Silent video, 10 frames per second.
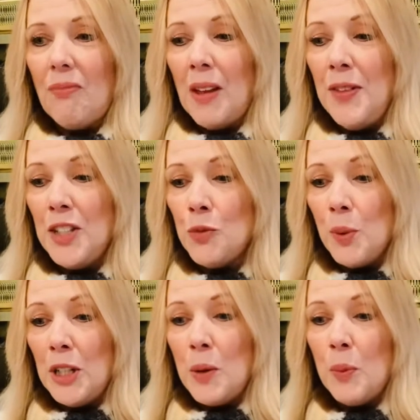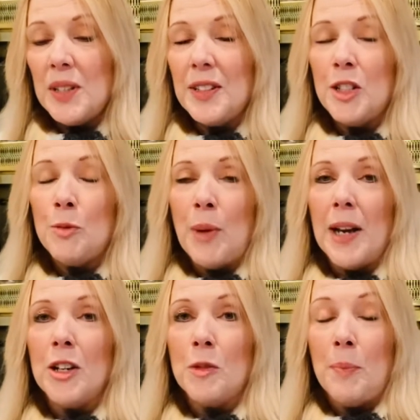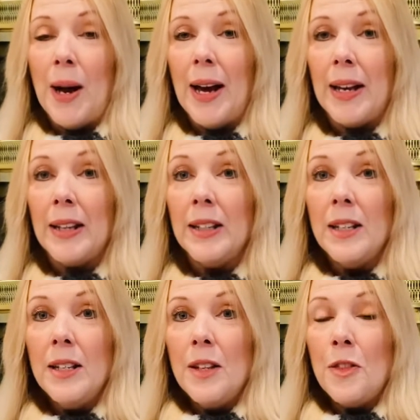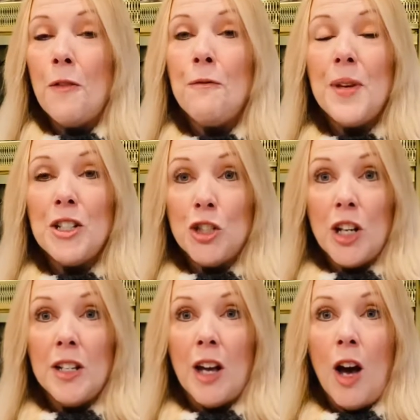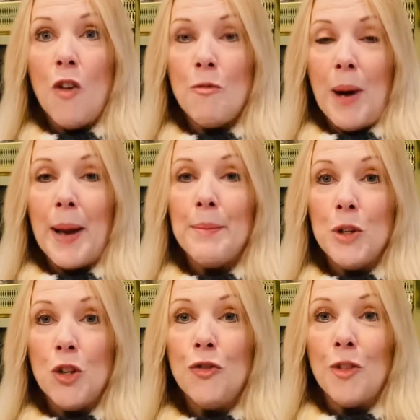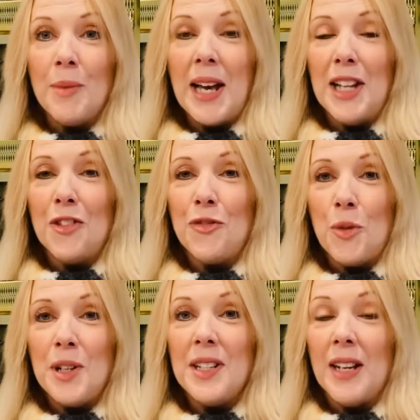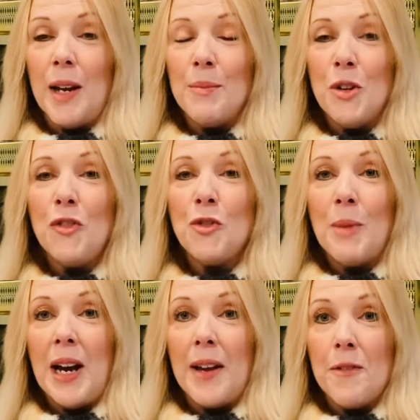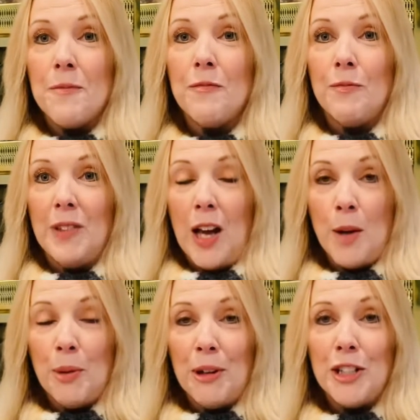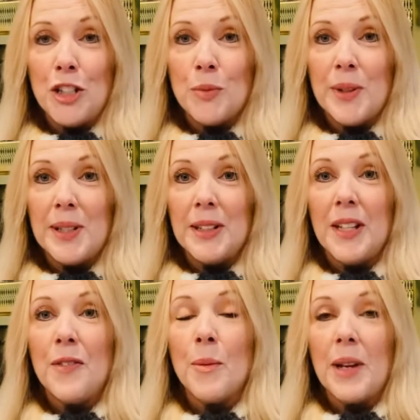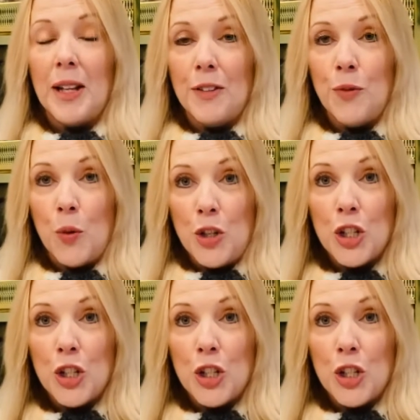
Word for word: this really was inspired by the vision of my move from California. I moved my library just recently from California